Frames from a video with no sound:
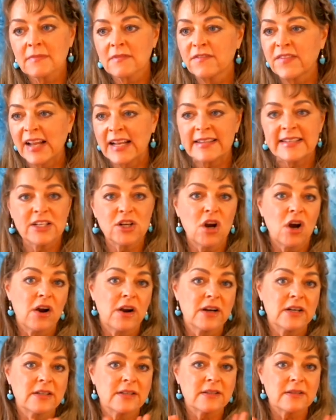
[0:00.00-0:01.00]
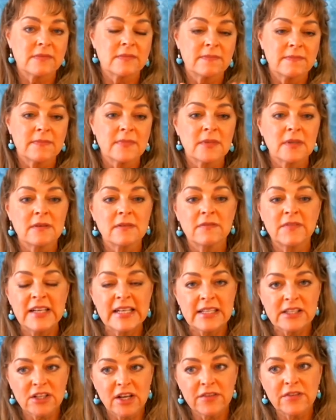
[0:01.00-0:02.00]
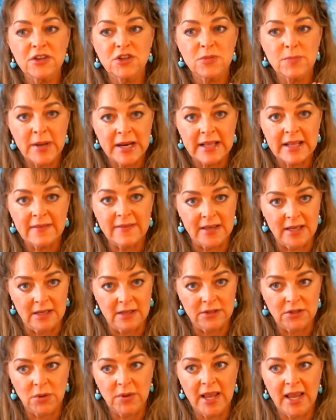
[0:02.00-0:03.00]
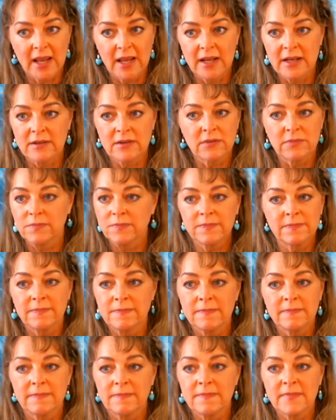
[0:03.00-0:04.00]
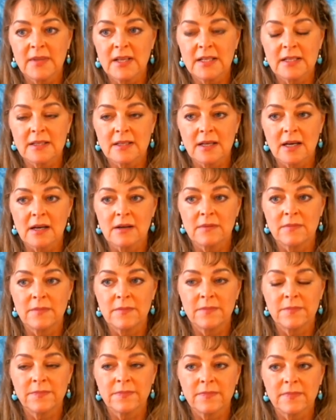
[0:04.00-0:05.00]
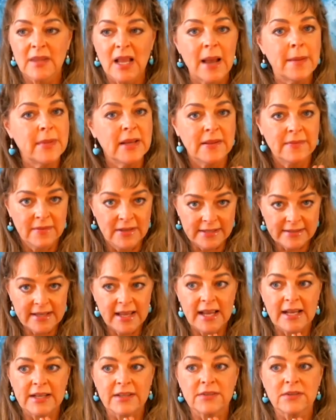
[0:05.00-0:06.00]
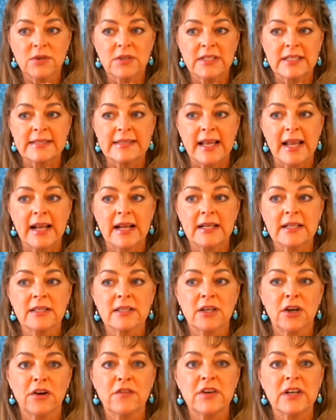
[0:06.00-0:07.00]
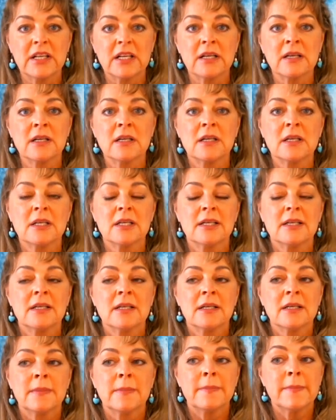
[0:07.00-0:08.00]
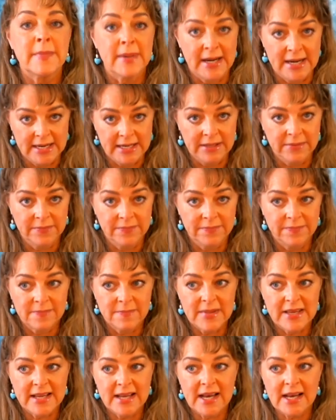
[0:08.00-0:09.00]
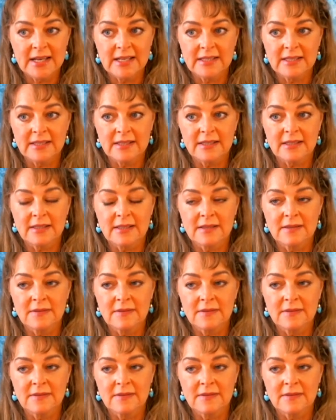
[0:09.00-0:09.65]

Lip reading: fancy cars. Venus governs many things. Okay, it's I'm in this case going to say it's governing money, because